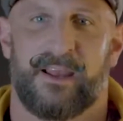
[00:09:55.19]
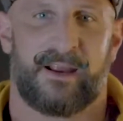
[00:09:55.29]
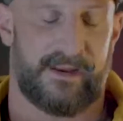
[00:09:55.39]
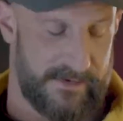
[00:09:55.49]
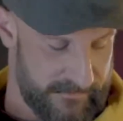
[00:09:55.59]

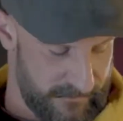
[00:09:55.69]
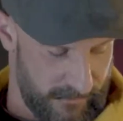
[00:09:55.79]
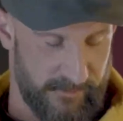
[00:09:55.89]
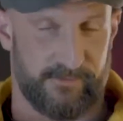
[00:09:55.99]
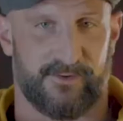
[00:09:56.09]
and of
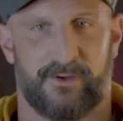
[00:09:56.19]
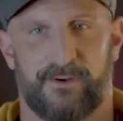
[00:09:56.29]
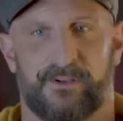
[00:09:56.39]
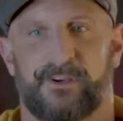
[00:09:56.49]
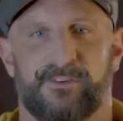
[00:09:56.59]
course
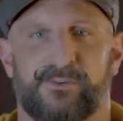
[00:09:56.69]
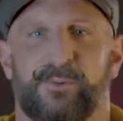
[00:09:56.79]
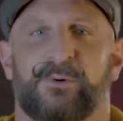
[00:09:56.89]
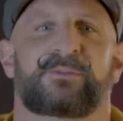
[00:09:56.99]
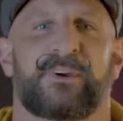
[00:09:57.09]
your Legion
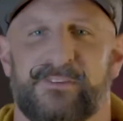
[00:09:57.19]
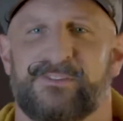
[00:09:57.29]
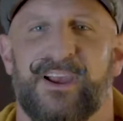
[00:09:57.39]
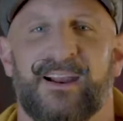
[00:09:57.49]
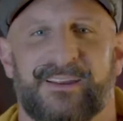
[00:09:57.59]
Sports Fest
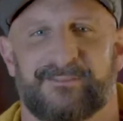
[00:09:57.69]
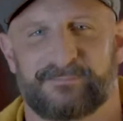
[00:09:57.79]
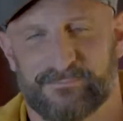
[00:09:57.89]
jacket.